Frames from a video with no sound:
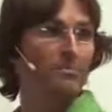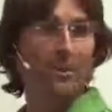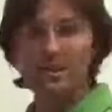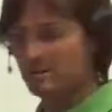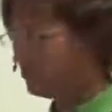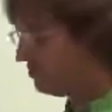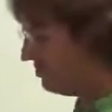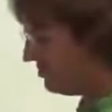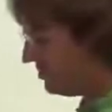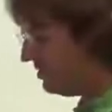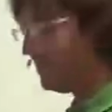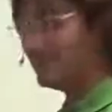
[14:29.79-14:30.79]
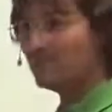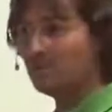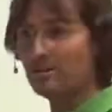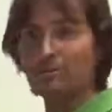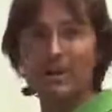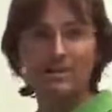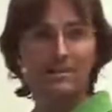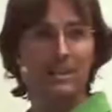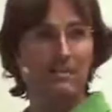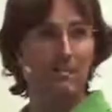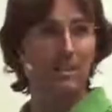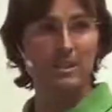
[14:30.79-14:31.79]
be violent towards her. That's her awake
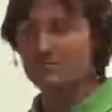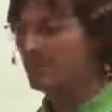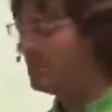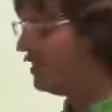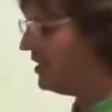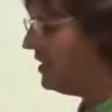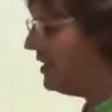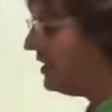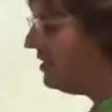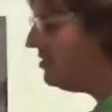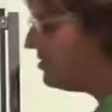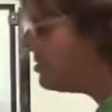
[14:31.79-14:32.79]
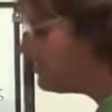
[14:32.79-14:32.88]
state belief. In